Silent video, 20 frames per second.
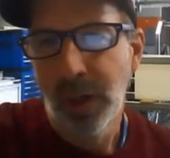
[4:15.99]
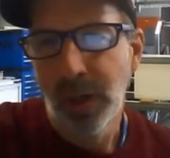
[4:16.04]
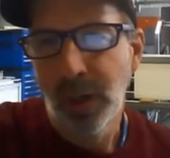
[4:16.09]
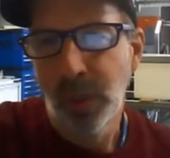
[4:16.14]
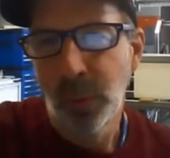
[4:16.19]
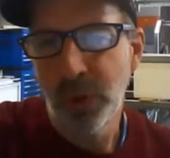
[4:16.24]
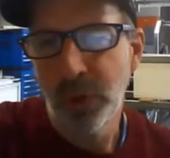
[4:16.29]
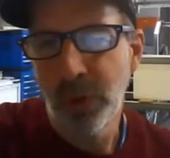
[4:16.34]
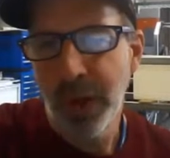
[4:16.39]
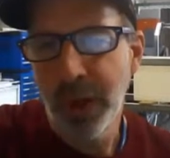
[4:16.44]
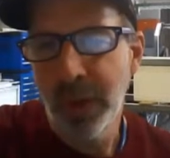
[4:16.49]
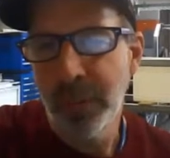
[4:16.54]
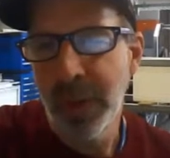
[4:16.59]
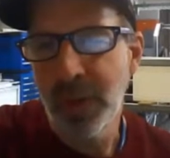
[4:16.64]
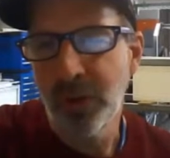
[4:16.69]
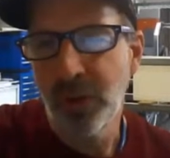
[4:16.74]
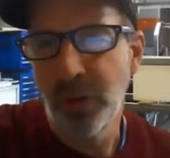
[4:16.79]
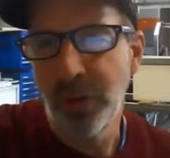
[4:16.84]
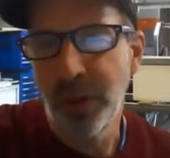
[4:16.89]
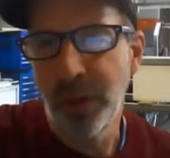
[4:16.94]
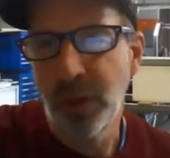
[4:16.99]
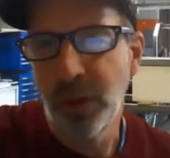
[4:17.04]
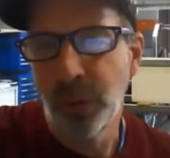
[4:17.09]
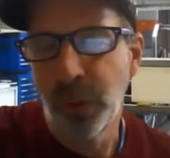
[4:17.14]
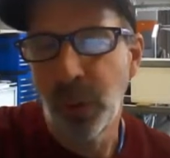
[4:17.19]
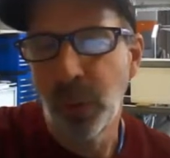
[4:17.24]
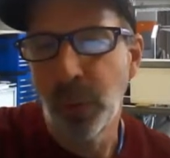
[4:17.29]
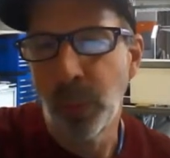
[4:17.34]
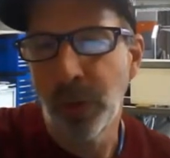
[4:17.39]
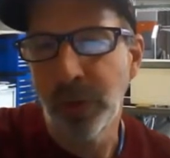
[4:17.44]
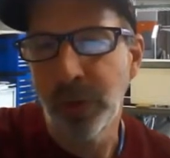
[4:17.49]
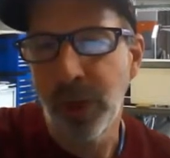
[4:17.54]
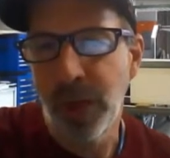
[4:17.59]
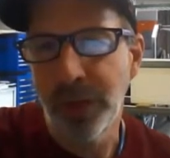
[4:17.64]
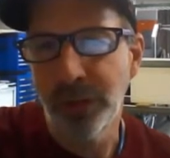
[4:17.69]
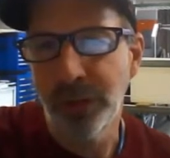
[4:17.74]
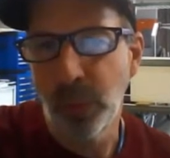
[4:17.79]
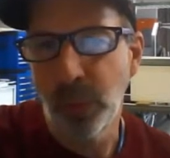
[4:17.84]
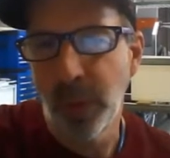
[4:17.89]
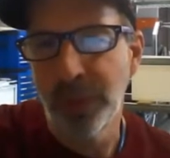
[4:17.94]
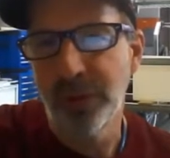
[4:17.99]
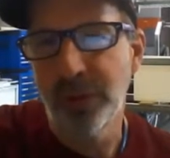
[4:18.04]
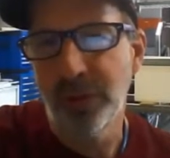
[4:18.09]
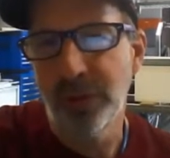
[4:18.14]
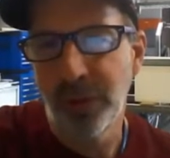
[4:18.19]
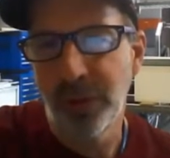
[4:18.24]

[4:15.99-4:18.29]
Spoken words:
We try to make sure there are real-world consequences